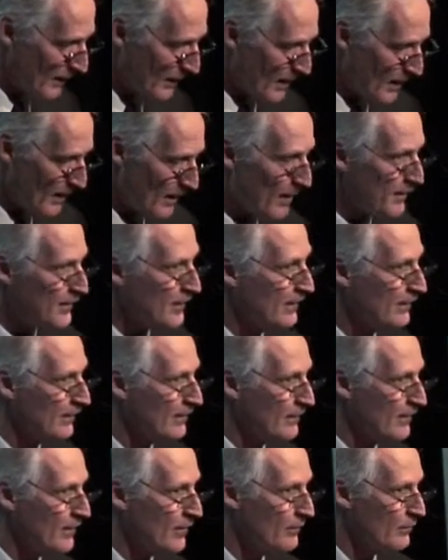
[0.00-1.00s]
I think
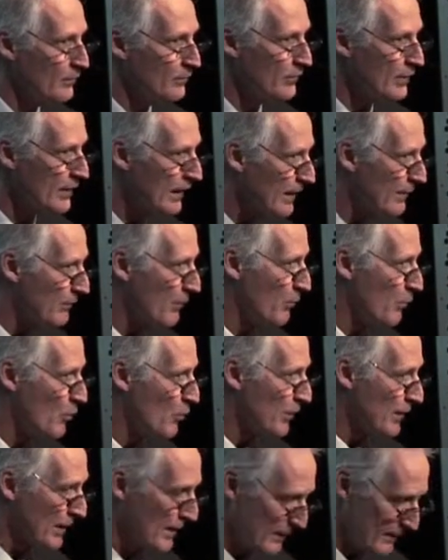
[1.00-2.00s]
a really
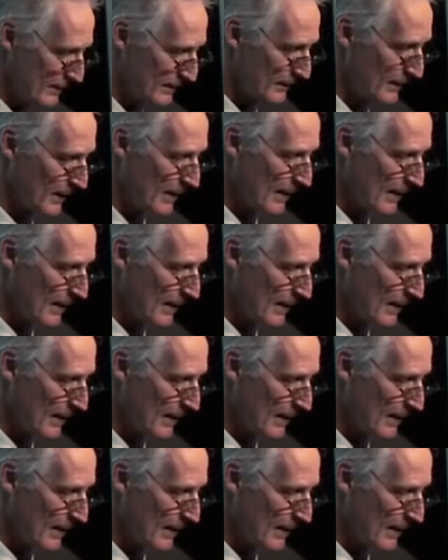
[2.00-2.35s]
rewarding